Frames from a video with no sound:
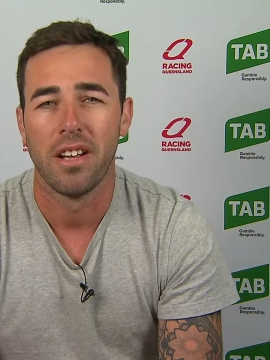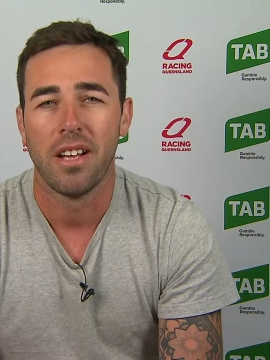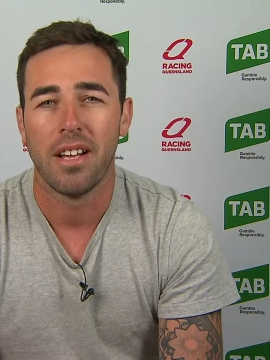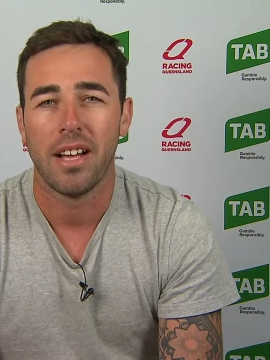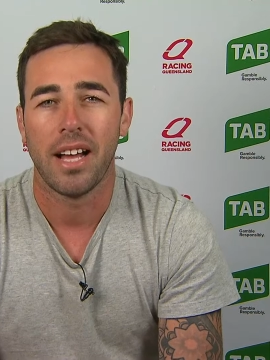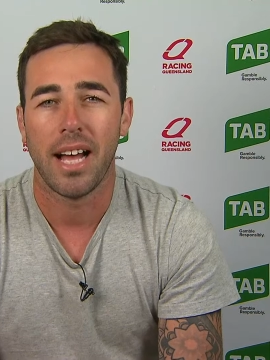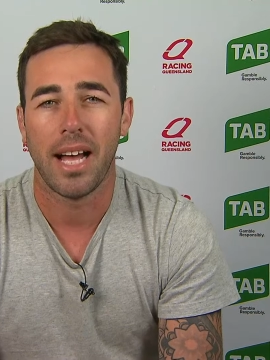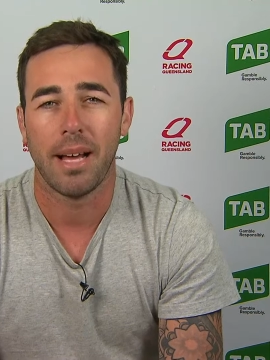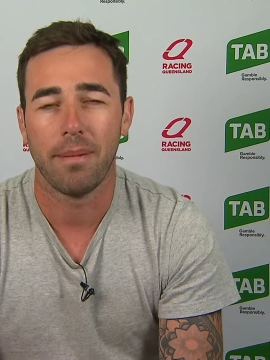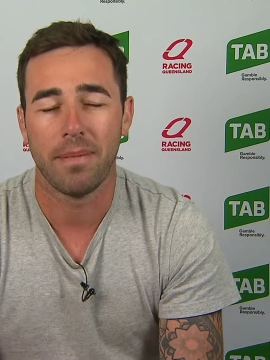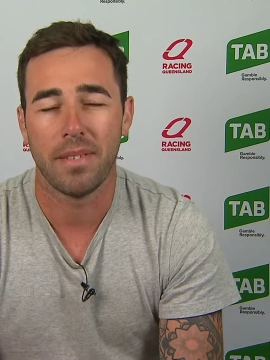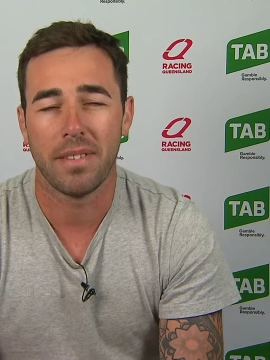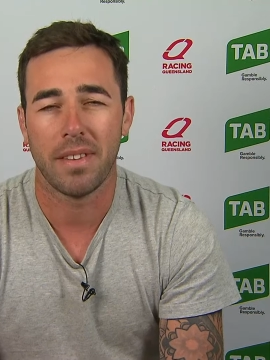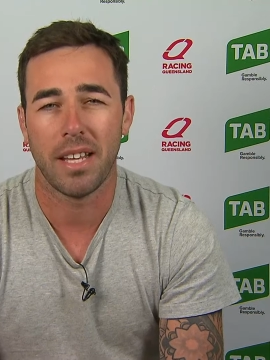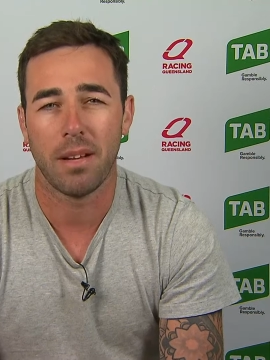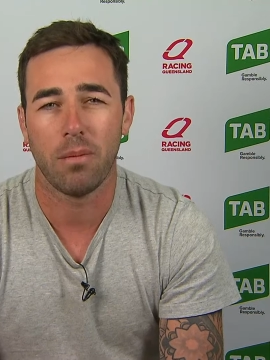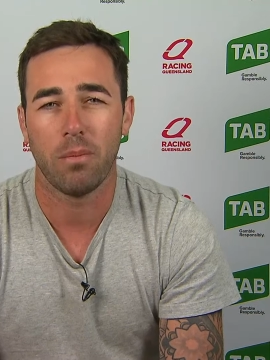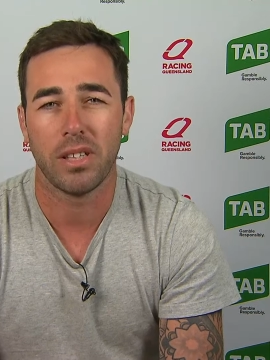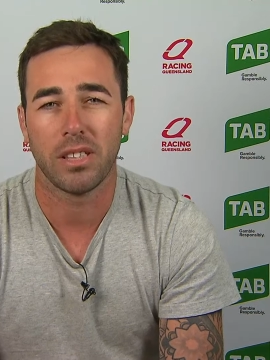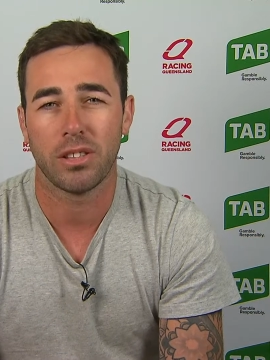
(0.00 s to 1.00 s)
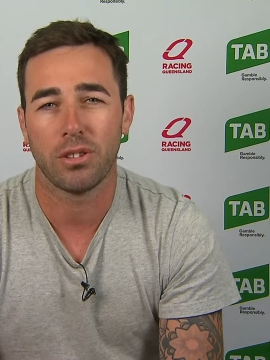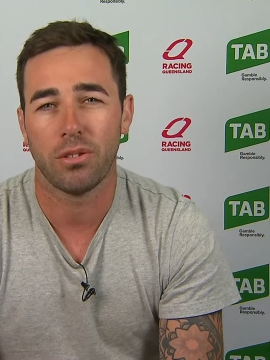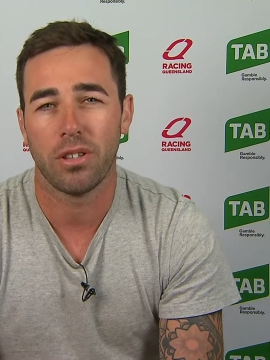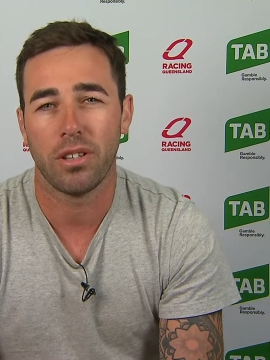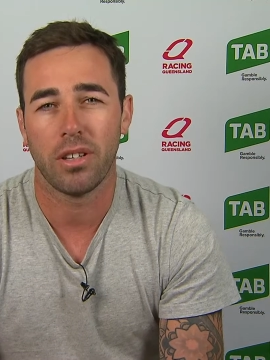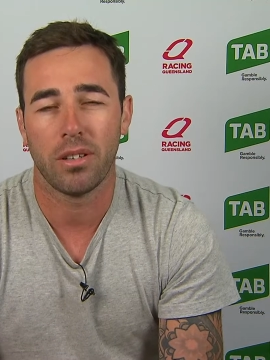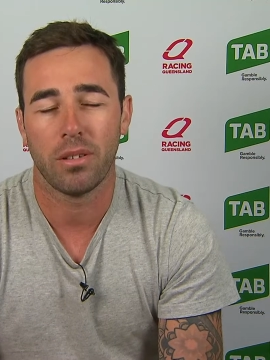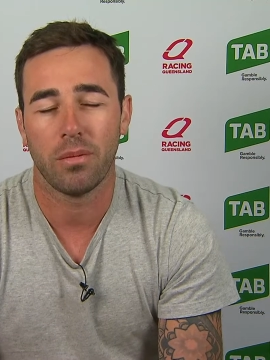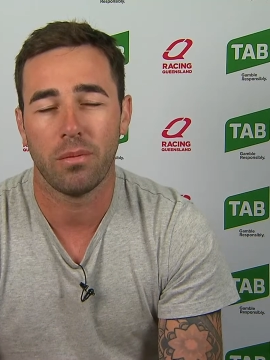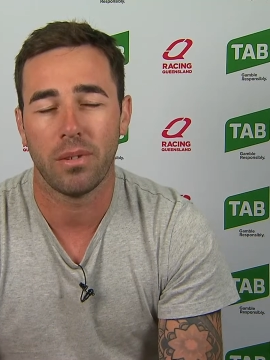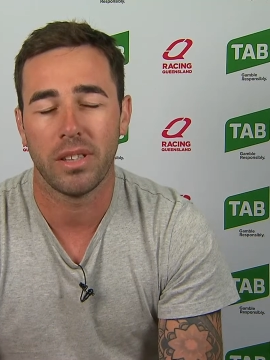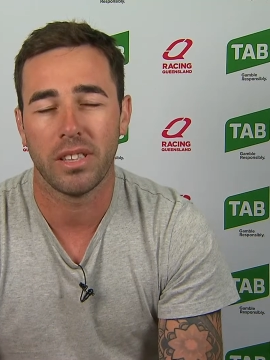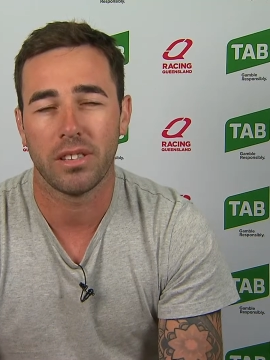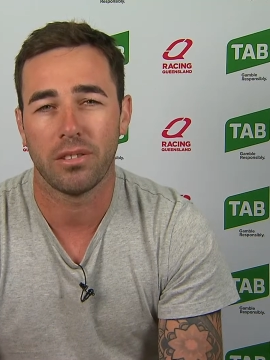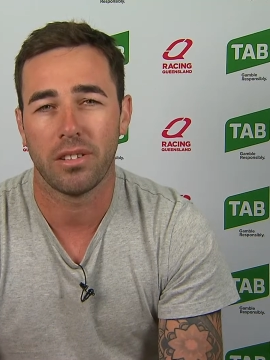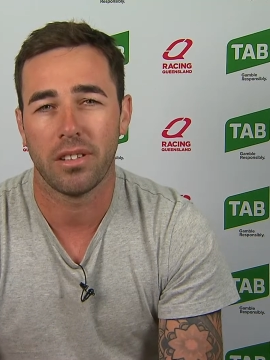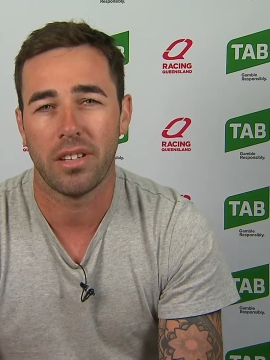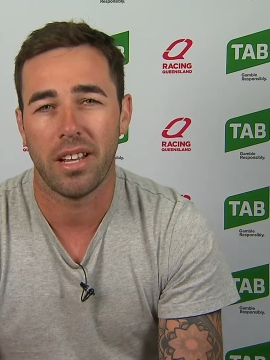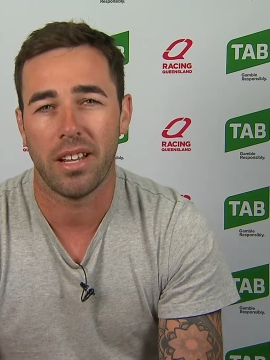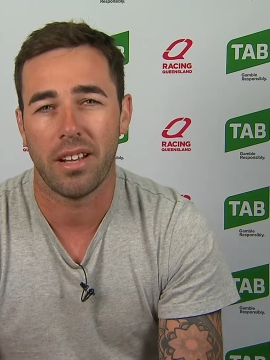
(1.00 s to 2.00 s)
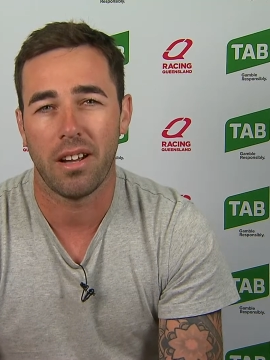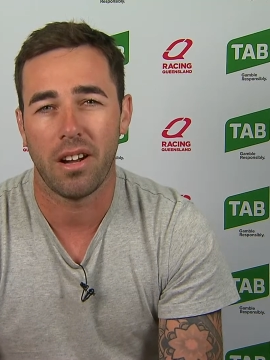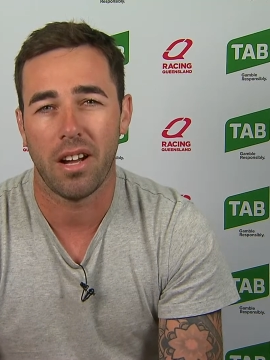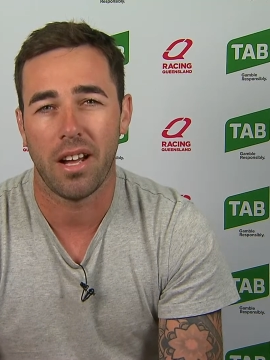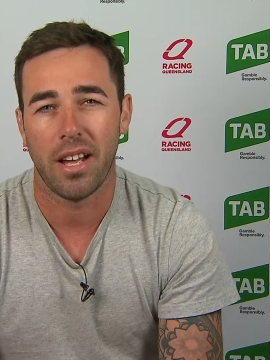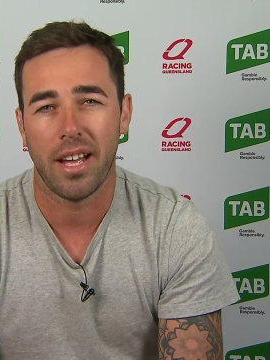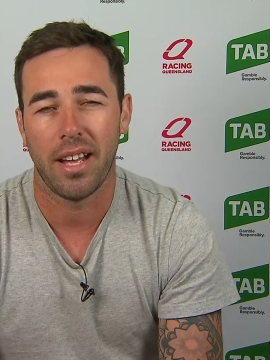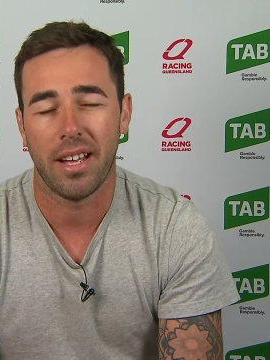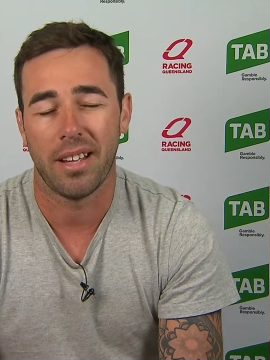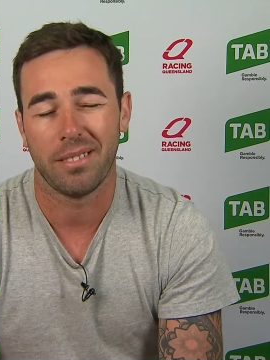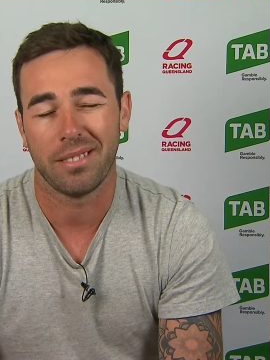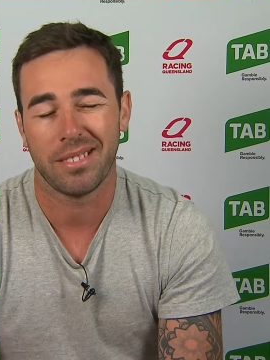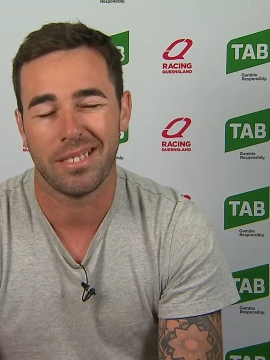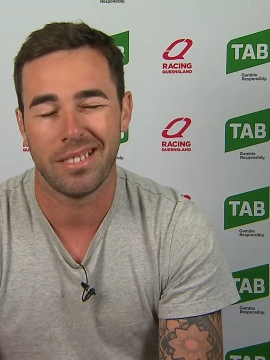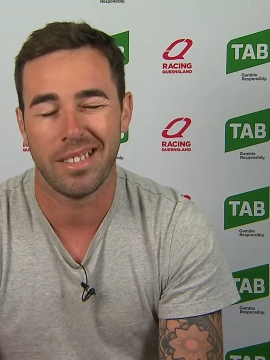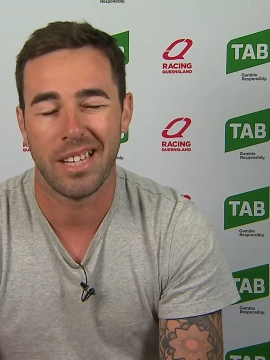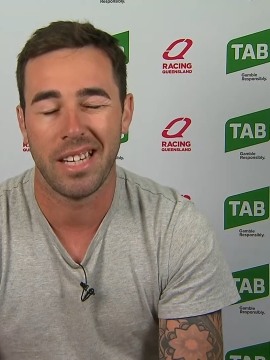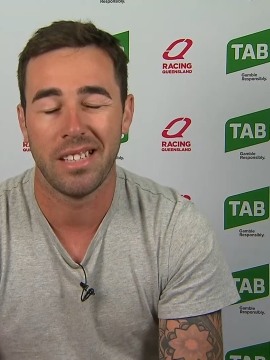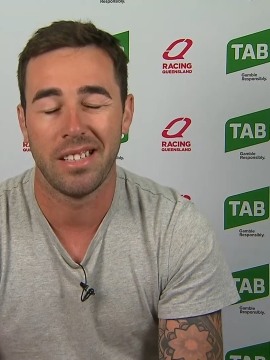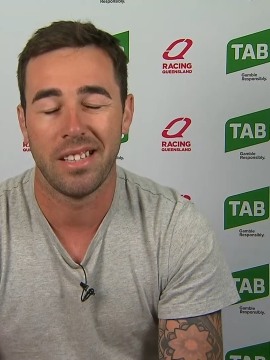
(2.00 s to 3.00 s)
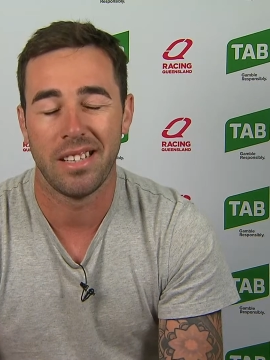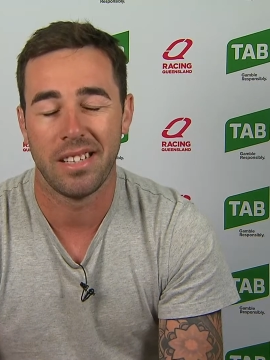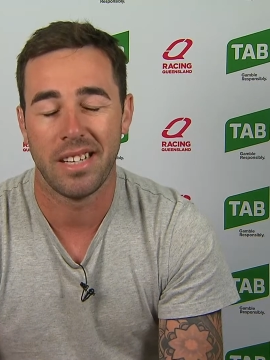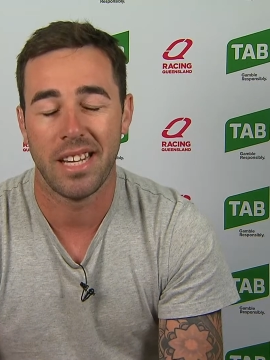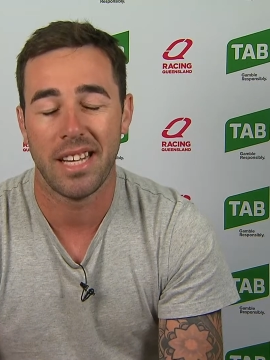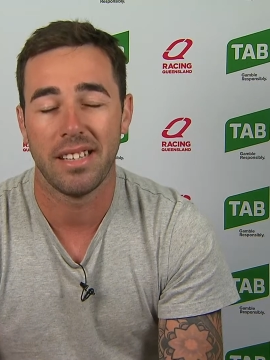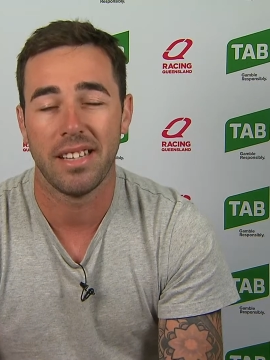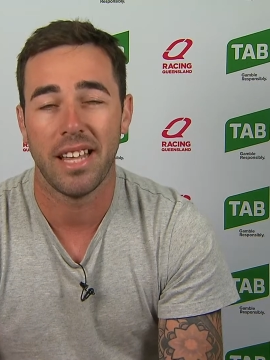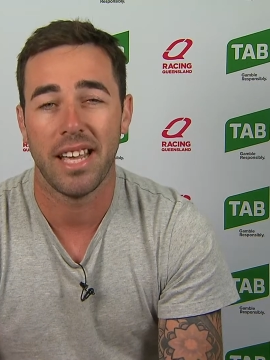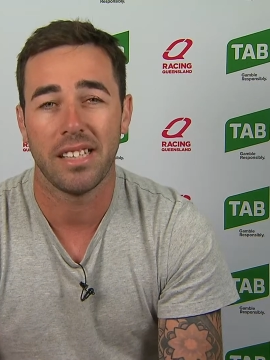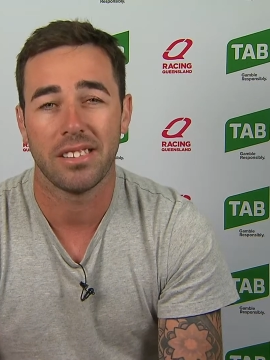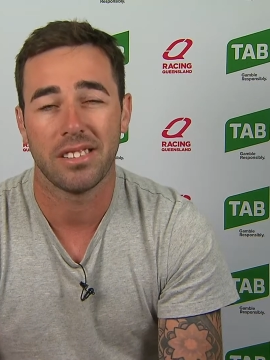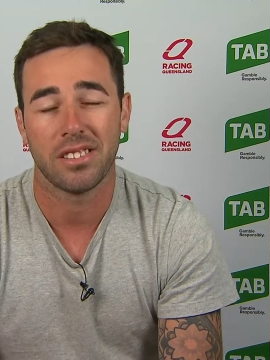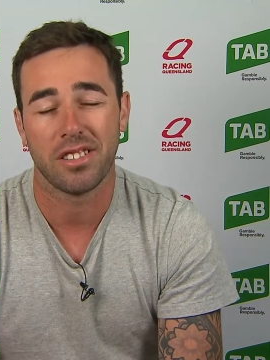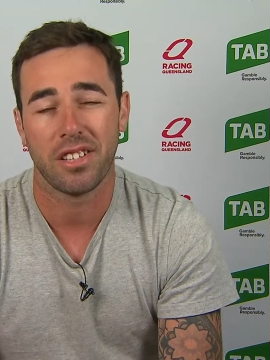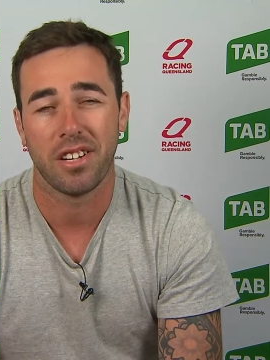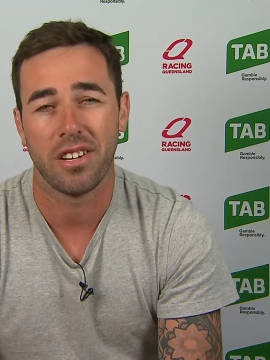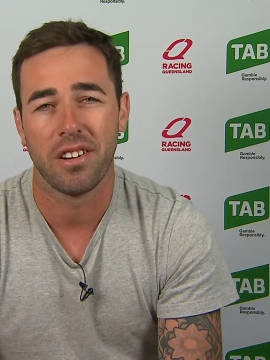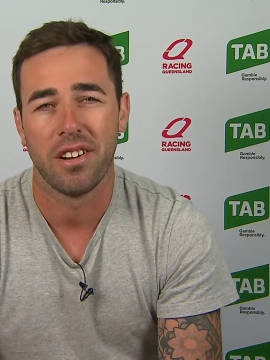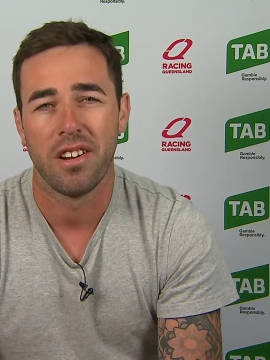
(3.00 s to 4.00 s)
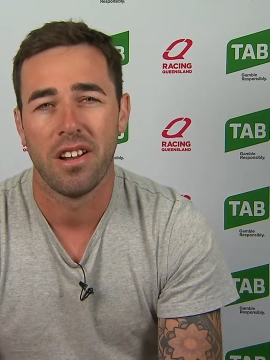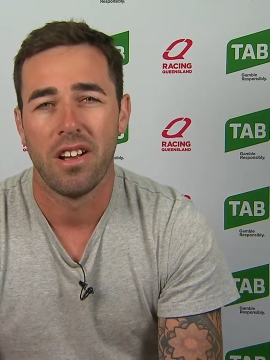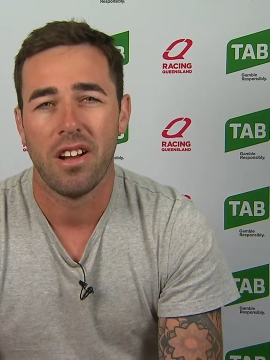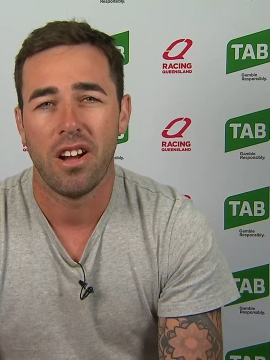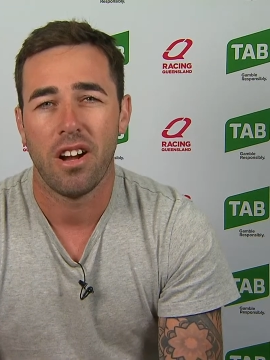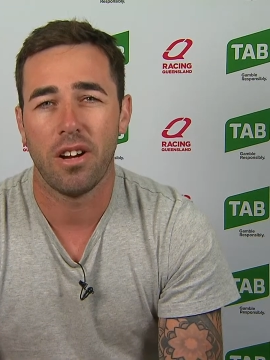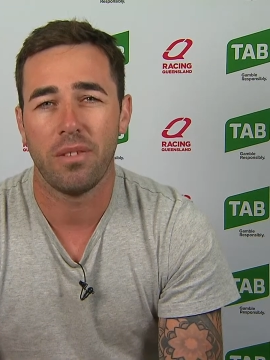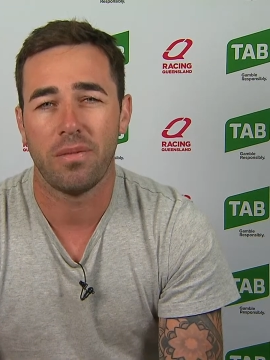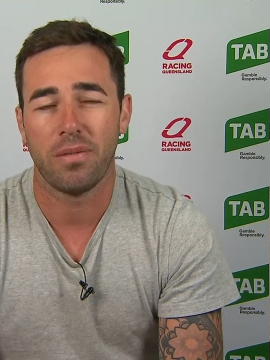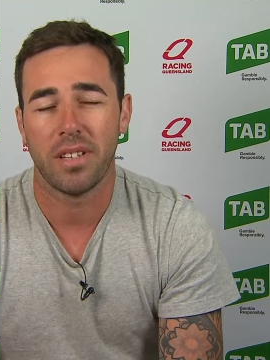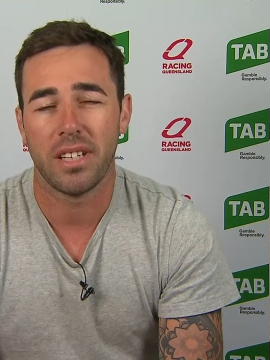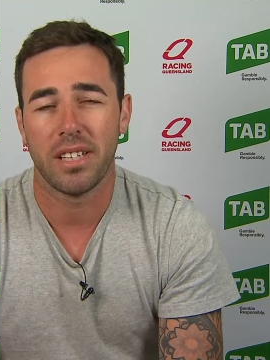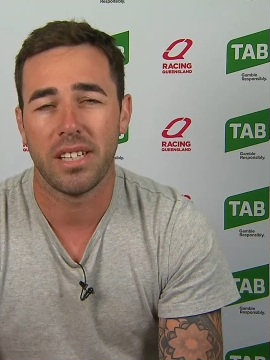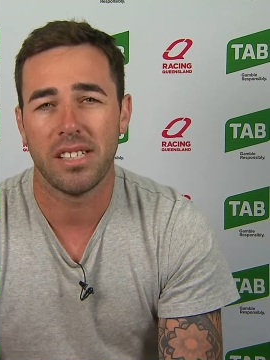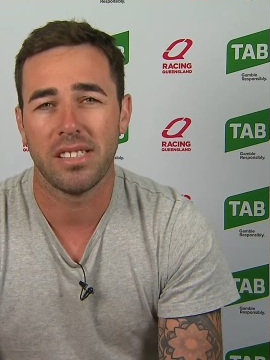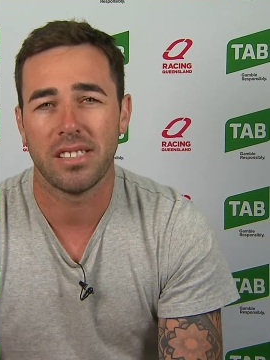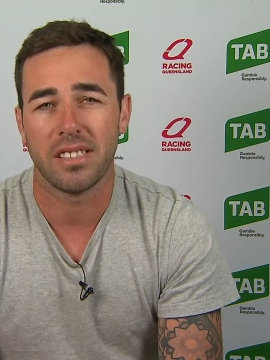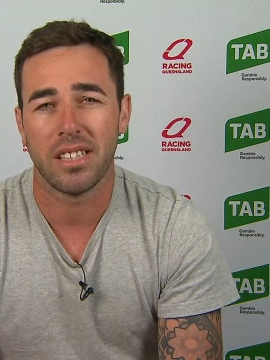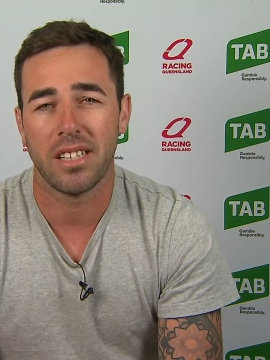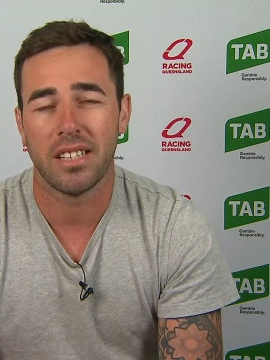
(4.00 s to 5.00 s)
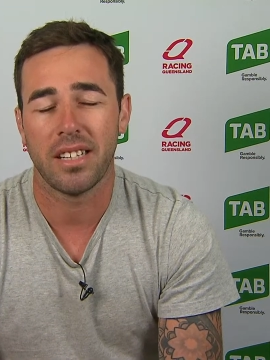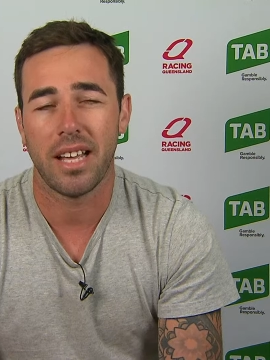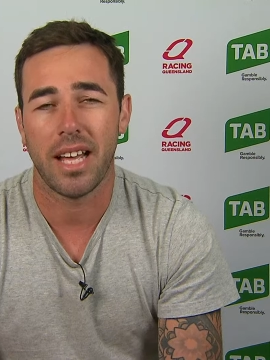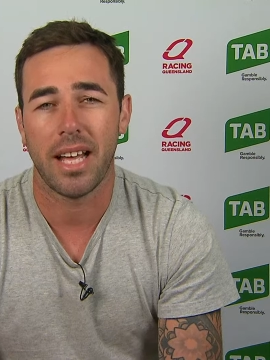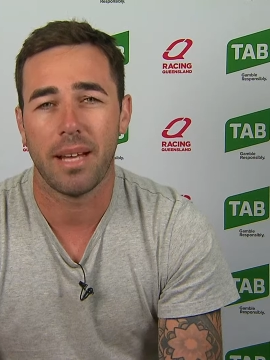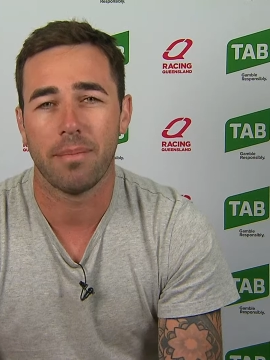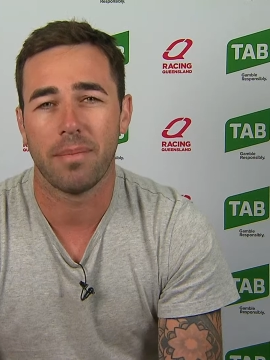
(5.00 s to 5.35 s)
that we sort of need that. So hopefully it is, and